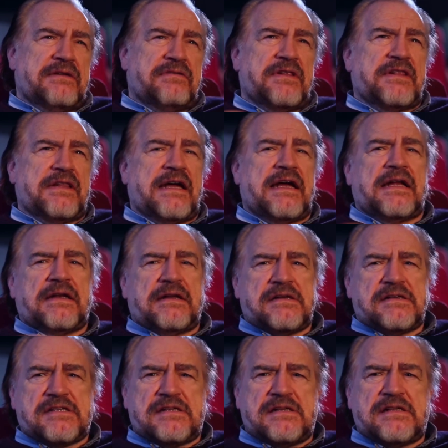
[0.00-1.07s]

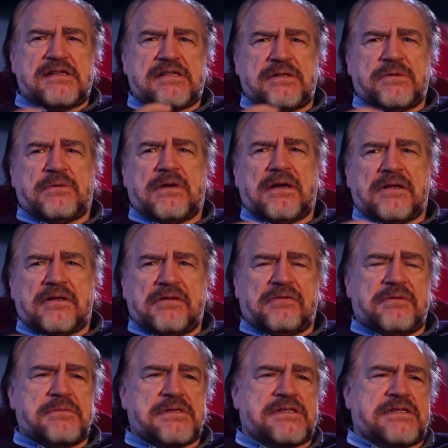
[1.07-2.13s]
then, he's still
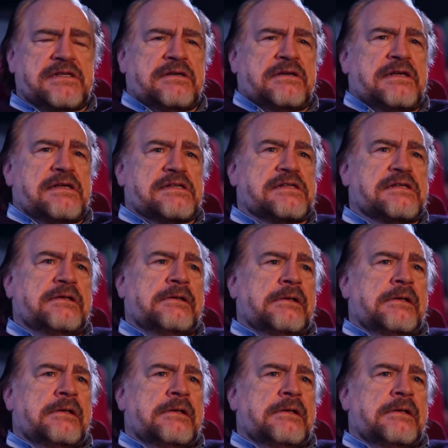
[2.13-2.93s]
relatively mysterious.